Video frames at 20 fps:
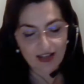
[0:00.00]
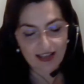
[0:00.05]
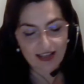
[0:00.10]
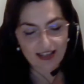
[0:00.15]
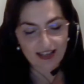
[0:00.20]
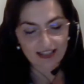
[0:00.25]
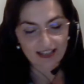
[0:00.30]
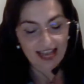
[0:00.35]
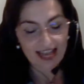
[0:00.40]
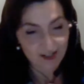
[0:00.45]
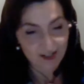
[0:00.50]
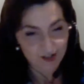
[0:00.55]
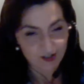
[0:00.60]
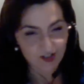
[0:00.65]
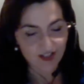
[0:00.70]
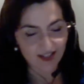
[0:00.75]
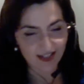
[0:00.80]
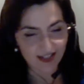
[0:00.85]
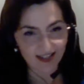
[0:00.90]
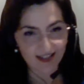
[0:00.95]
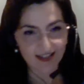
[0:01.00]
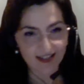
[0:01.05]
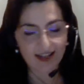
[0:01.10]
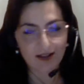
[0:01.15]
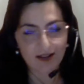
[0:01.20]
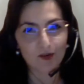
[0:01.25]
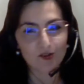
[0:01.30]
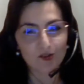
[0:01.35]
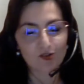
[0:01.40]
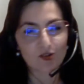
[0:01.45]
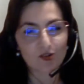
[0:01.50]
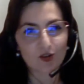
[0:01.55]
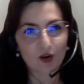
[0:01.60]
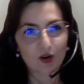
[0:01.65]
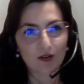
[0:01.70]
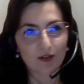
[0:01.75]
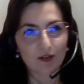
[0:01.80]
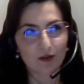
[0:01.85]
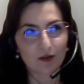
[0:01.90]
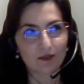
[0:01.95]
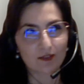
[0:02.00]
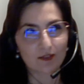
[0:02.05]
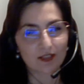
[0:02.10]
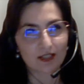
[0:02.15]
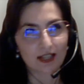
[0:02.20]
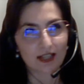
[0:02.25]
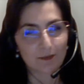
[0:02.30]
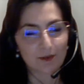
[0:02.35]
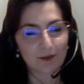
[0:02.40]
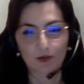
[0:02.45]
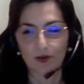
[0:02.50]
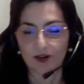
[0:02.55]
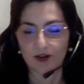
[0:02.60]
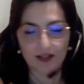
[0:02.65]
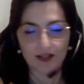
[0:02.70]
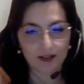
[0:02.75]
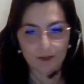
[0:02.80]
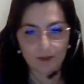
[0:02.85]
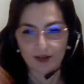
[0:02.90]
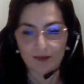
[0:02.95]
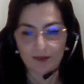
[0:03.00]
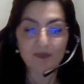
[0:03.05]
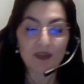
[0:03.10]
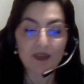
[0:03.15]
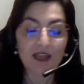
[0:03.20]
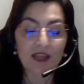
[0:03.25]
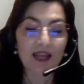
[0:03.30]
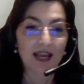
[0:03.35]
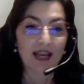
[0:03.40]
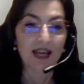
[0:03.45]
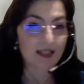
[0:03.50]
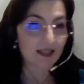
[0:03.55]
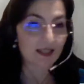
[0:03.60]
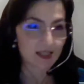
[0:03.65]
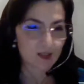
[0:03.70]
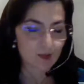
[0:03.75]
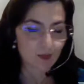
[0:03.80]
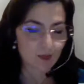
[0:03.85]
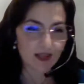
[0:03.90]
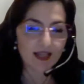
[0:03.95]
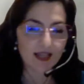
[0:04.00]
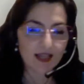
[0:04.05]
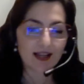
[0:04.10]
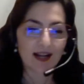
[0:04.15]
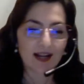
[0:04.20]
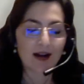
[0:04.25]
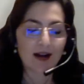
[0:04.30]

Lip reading: yesterday, I was talking, no, the day before. Anyway, this week, I